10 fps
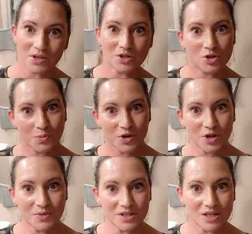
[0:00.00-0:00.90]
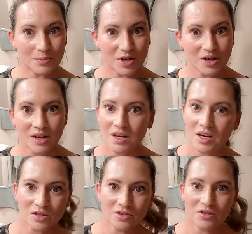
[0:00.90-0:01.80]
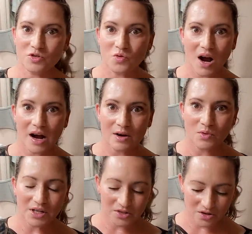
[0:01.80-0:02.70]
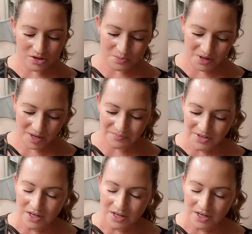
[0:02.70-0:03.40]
We get super humid summer and dry winters, but